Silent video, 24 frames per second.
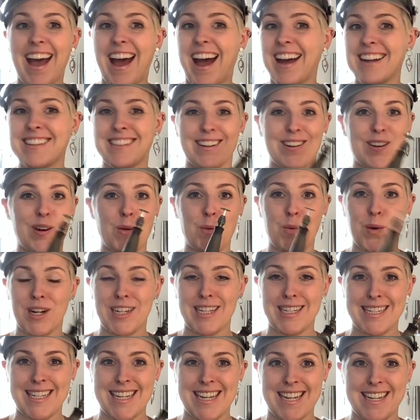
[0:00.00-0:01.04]
I didn't know what
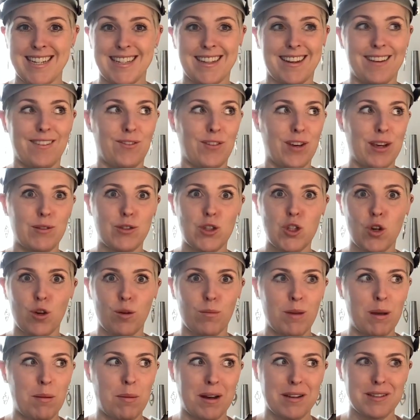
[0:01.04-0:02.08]
it did, but it took
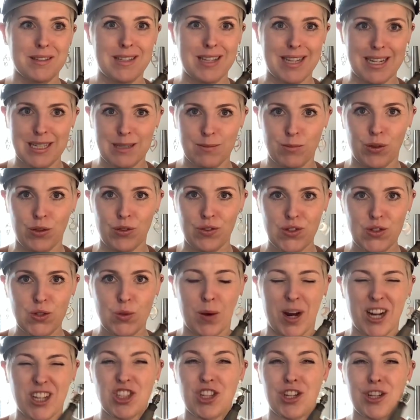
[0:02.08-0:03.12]
me about 6 months to
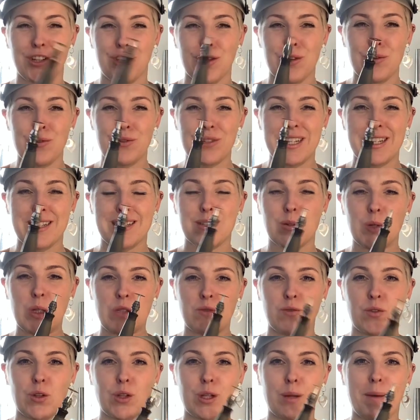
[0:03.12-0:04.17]
actually use it to its
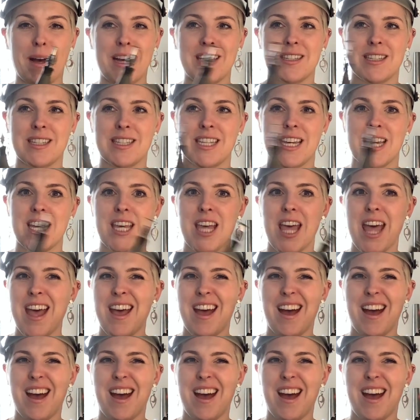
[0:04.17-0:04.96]
full capacity,